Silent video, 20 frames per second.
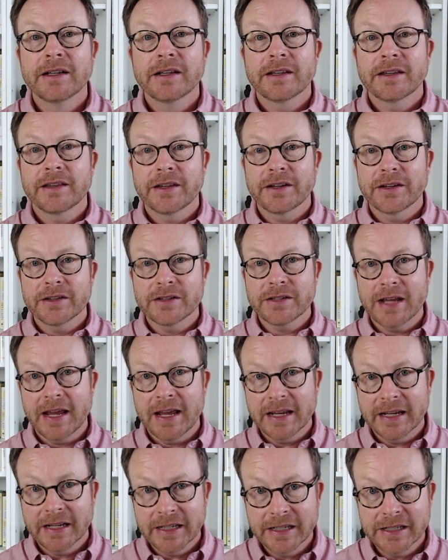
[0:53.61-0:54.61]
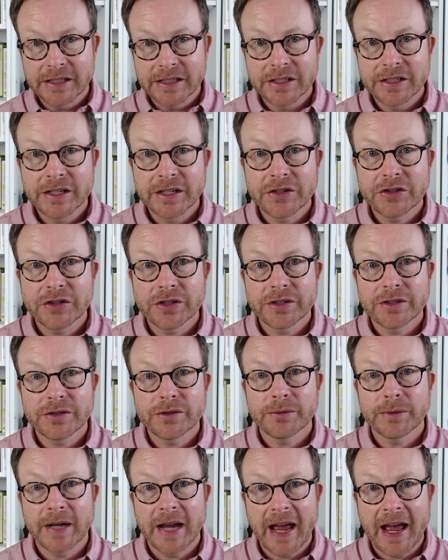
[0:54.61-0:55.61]
there's a conditioned
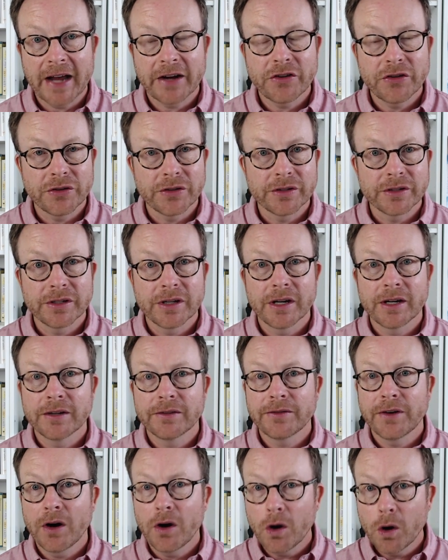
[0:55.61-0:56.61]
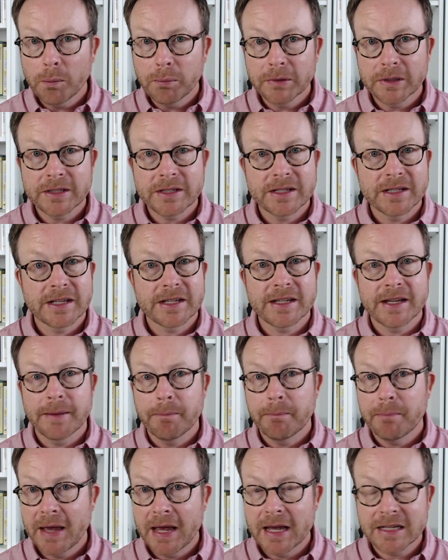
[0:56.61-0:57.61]
reaction of hopelessness
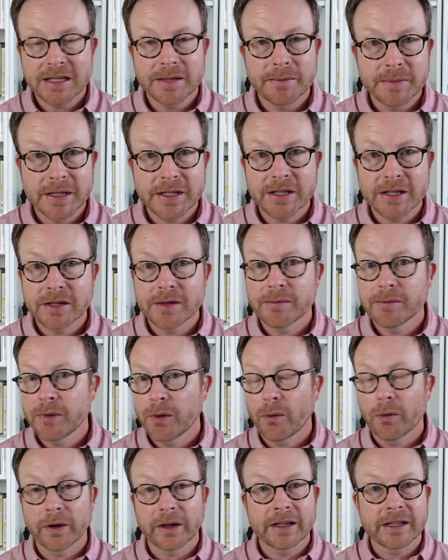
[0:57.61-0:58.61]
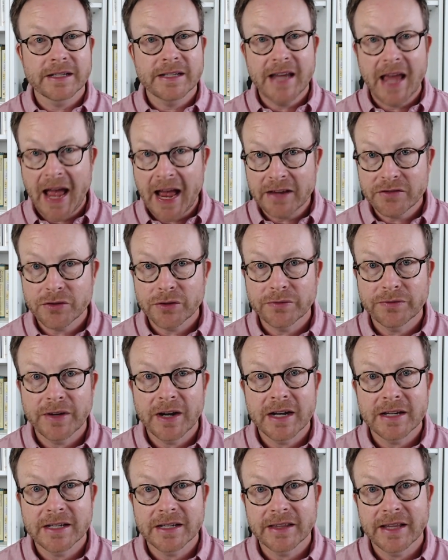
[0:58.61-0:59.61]
and pessimism or
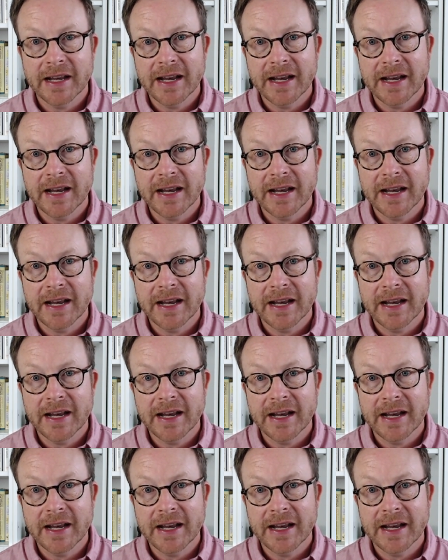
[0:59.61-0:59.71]
catastrophizing that